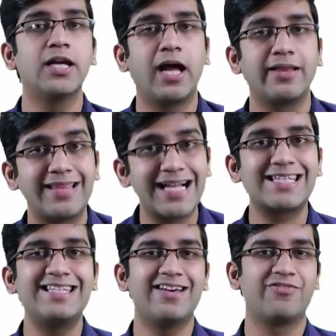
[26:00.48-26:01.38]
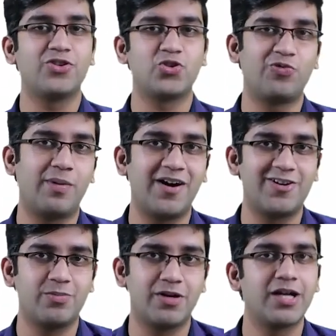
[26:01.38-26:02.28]
And that's the definition of
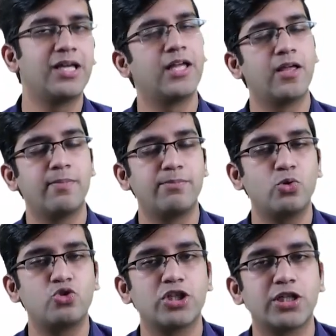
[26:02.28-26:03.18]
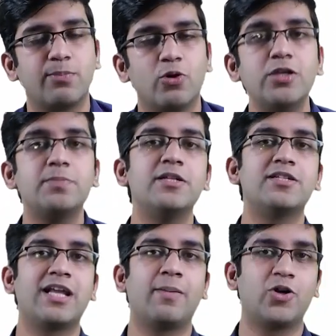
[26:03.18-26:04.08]
hamartoma. Pute polyp is
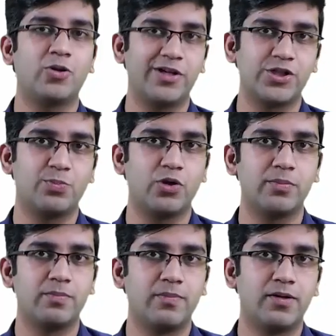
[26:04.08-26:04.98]
an hematomatous polyp.